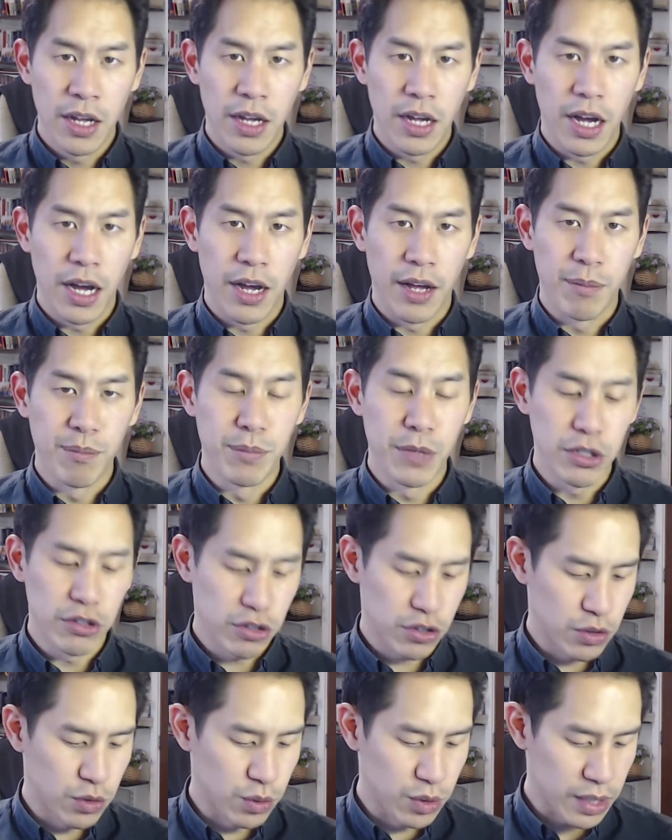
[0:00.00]

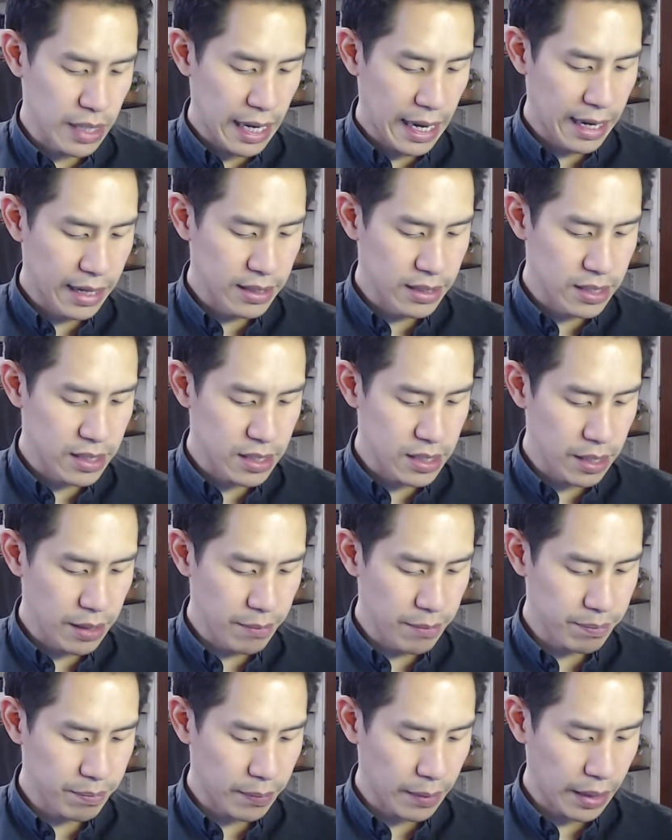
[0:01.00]
miracles as
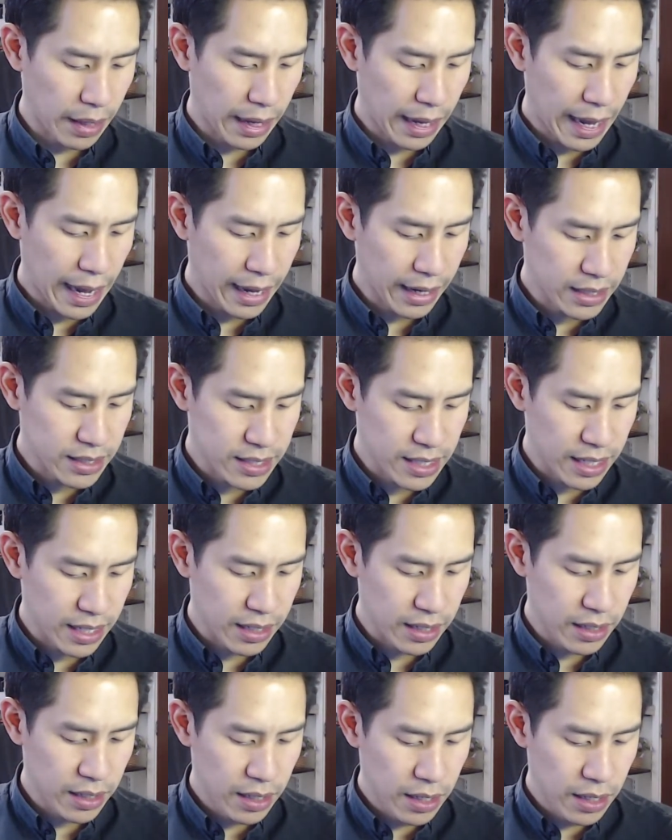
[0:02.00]
acting